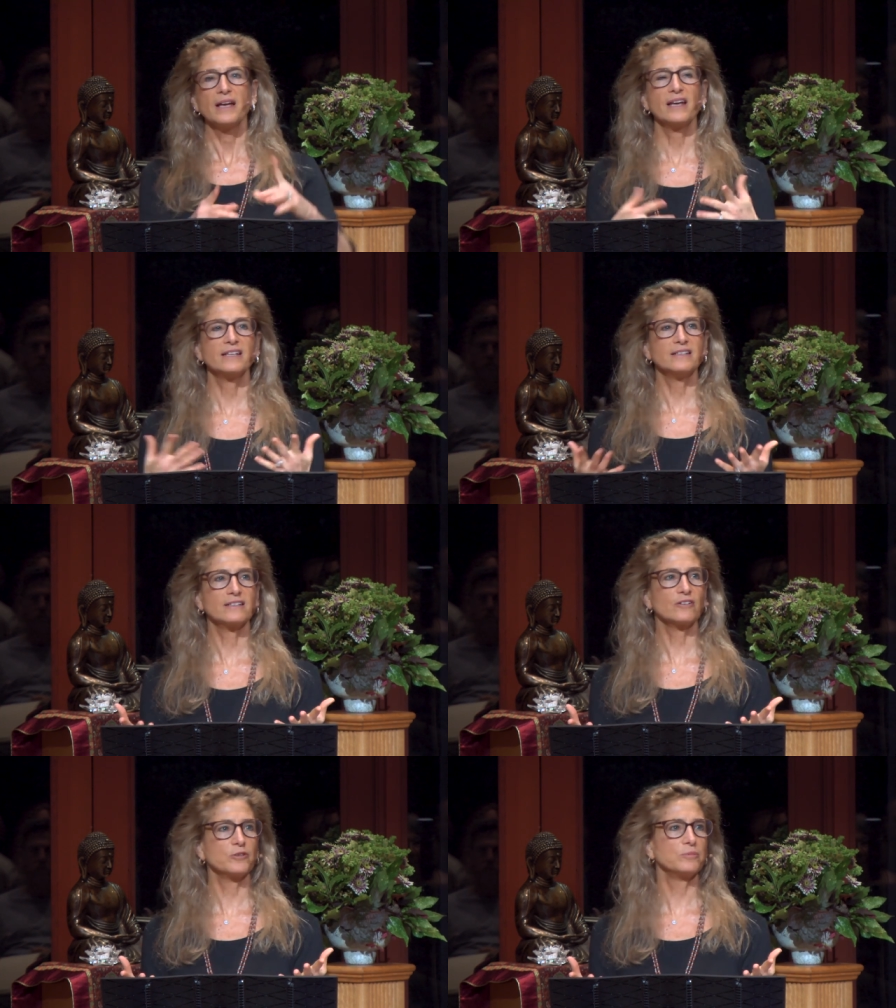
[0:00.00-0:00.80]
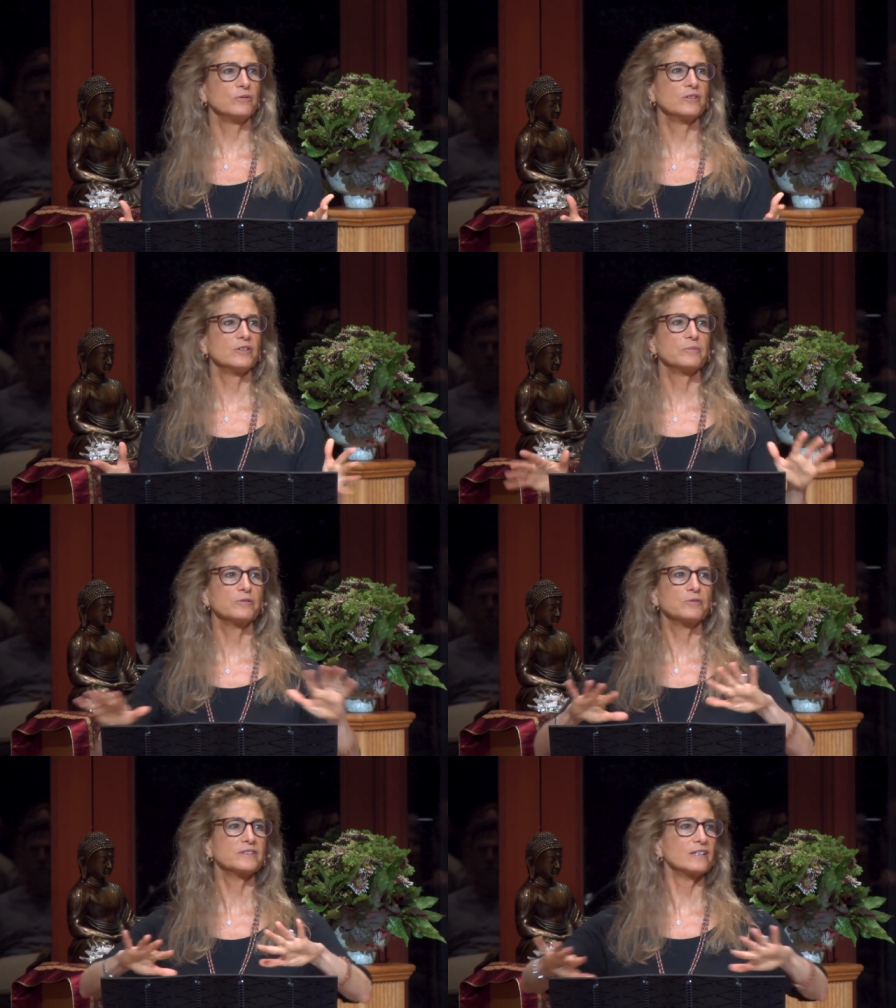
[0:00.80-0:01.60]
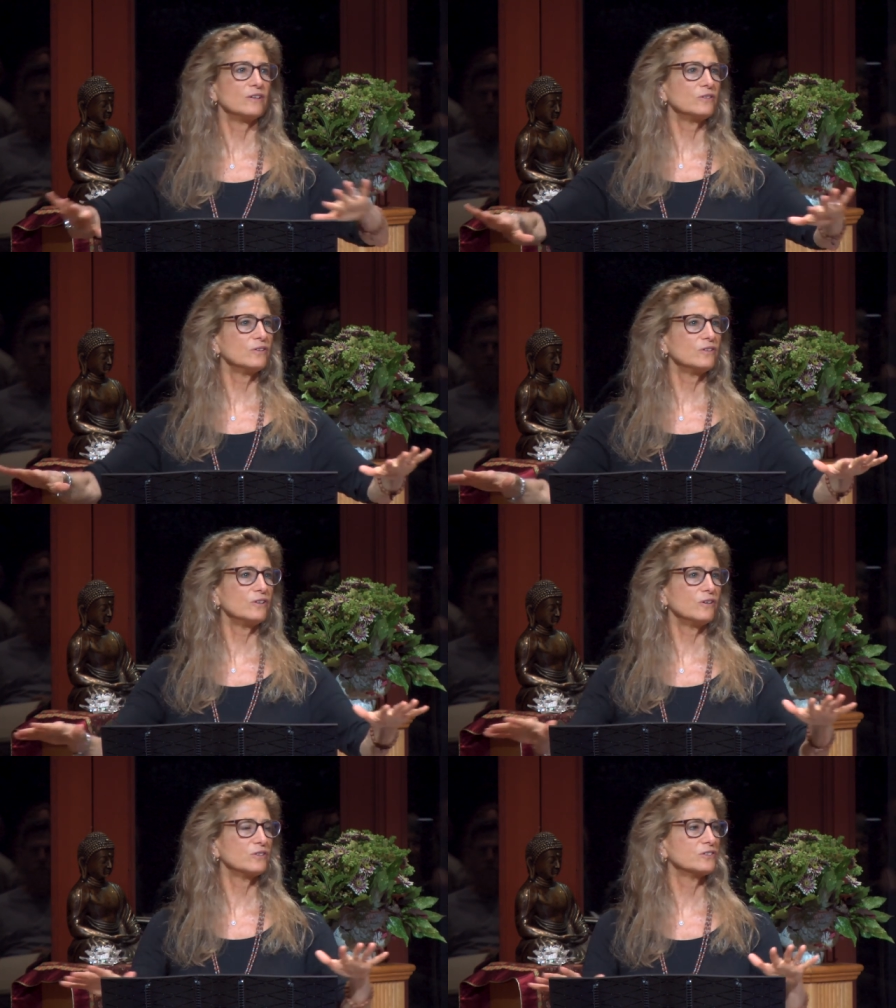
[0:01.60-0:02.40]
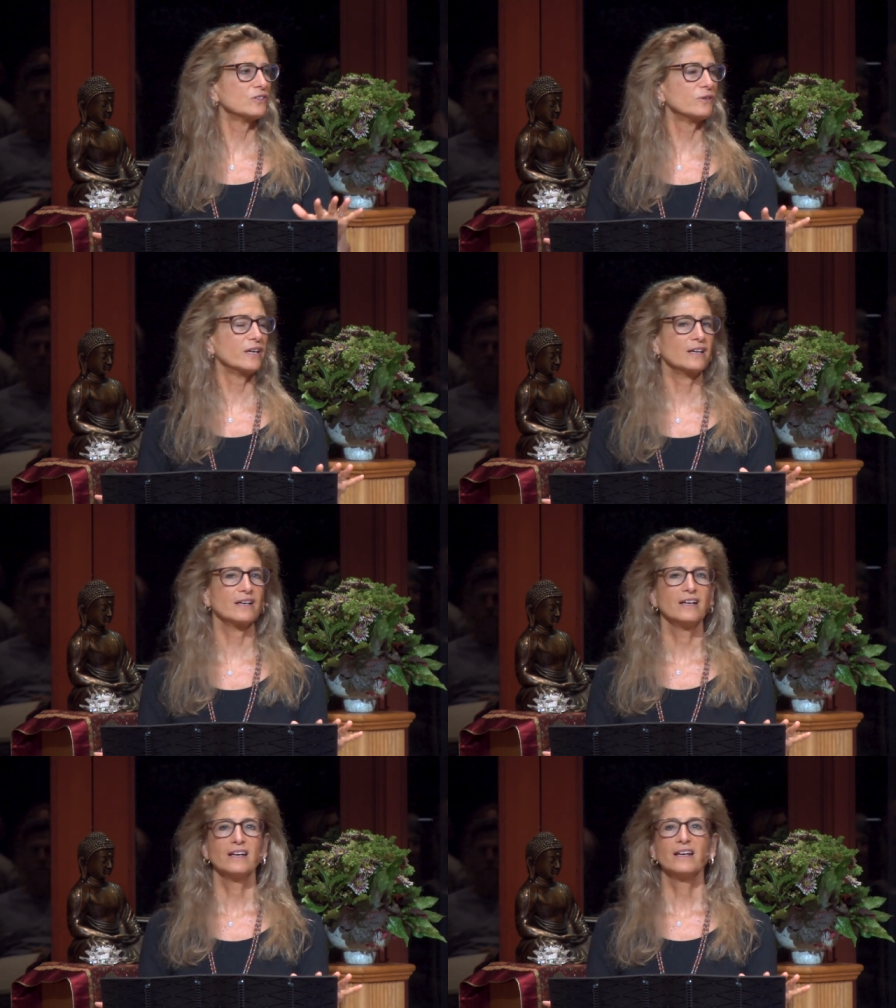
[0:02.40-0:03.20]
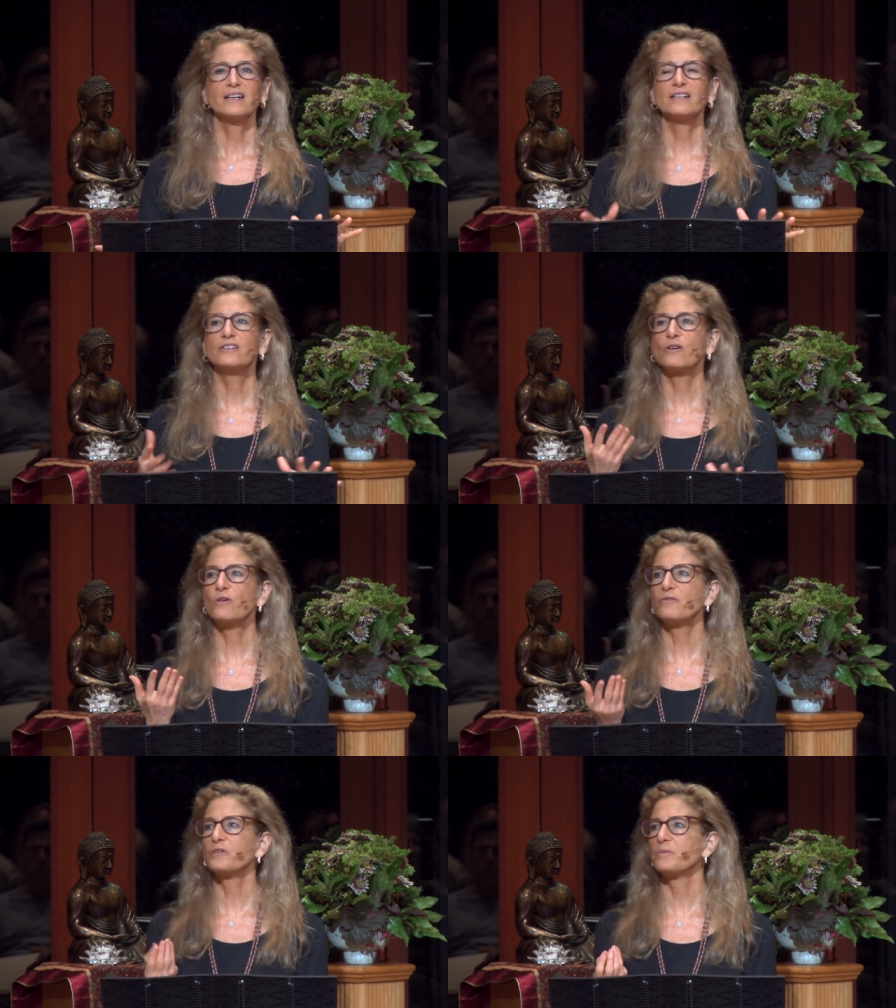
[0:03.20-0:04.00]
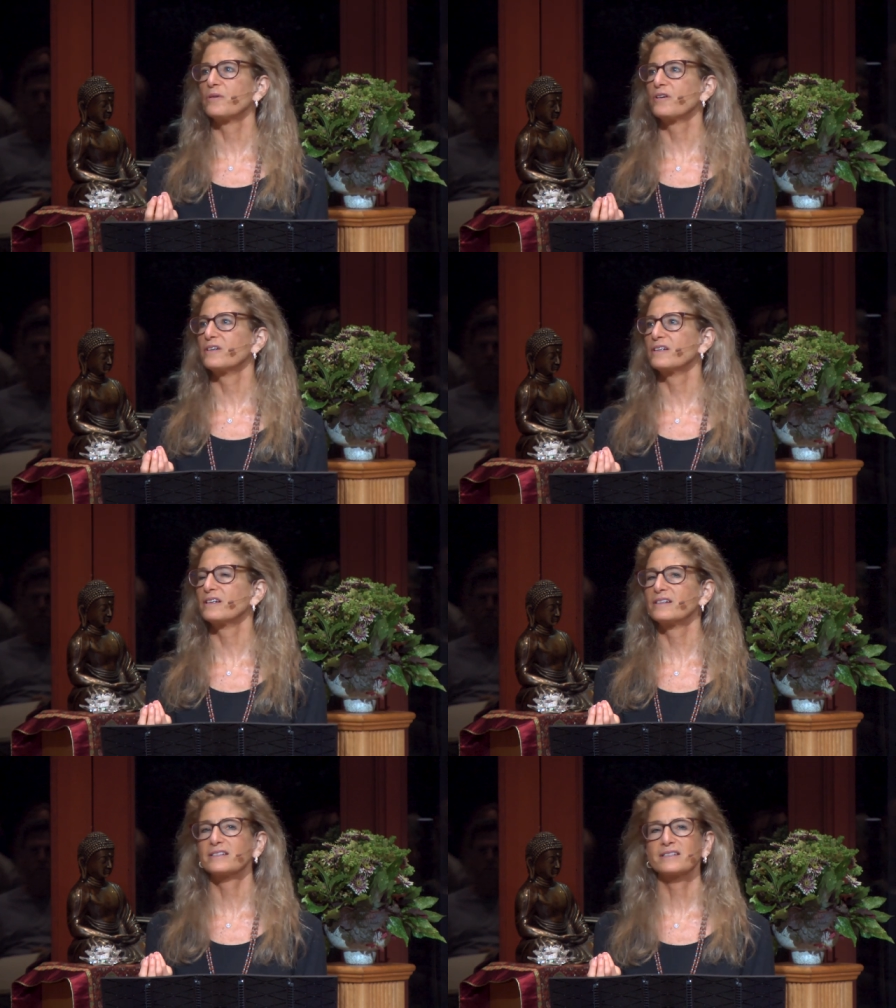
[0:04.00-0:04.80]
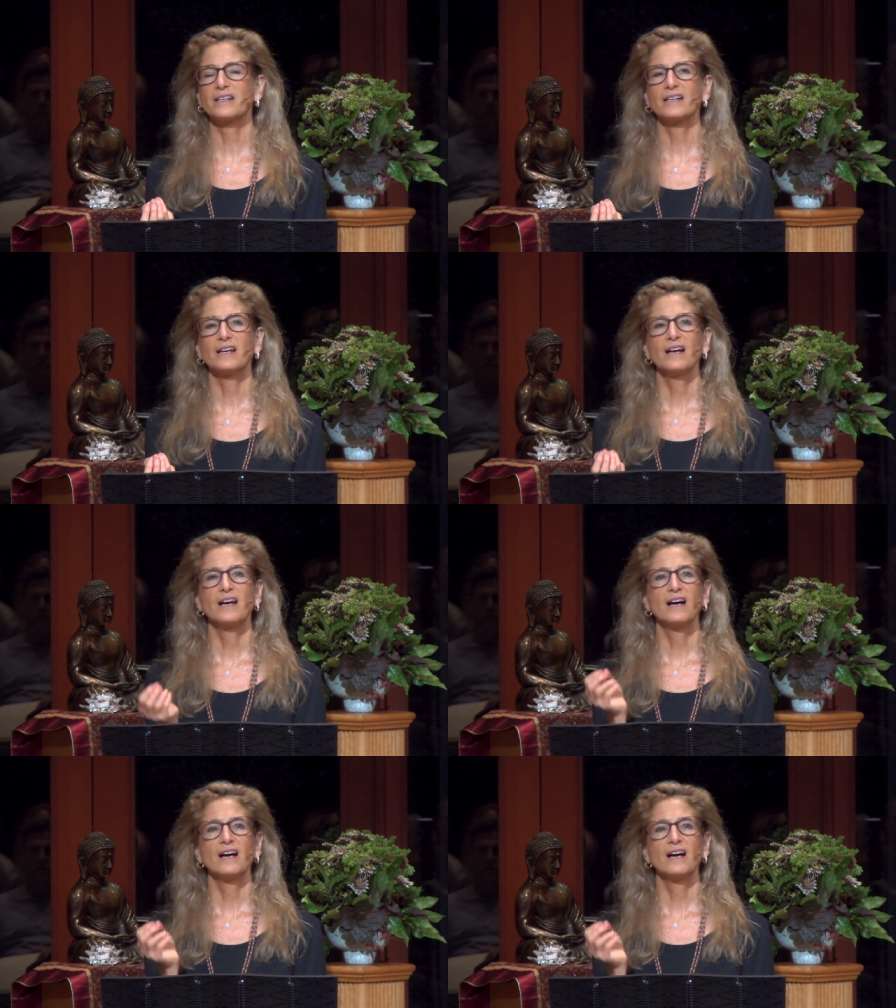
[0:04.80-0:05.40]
And he'd tell the Buddha, and the Buddha would say, Oh no, no, no, it's okay and he'd go over to Mara and say,